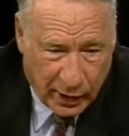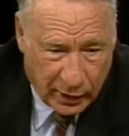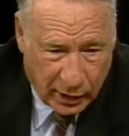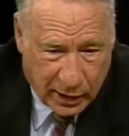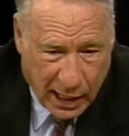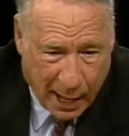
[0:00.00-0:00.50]

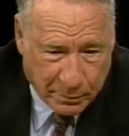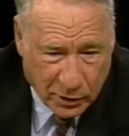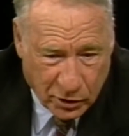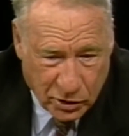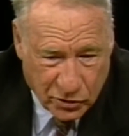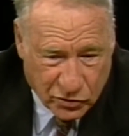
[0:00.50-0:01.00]
then the
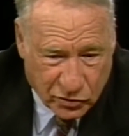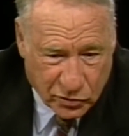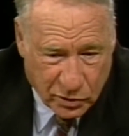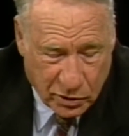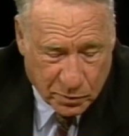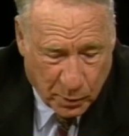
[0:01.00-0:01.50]
captain
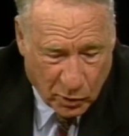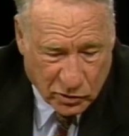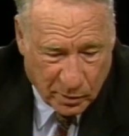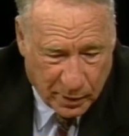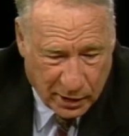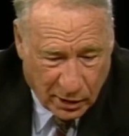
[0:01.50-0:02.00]
is
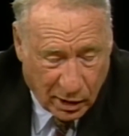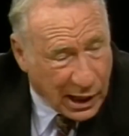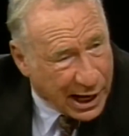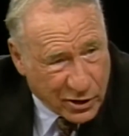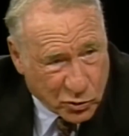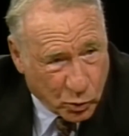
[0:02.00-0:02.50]
supposed to be the
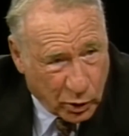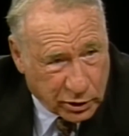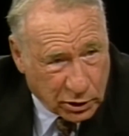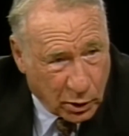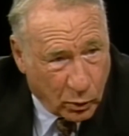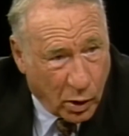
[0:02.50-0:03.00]
last one
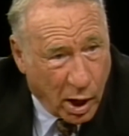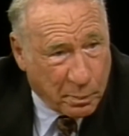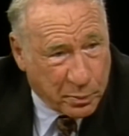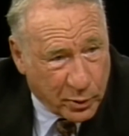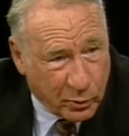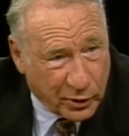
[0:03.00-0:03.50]
to go
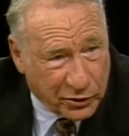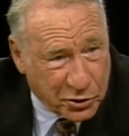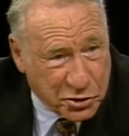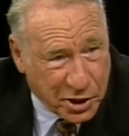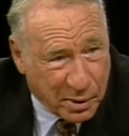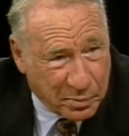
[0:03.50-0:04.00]
up with
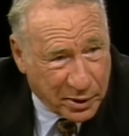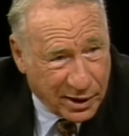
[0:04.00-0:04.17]
the ship.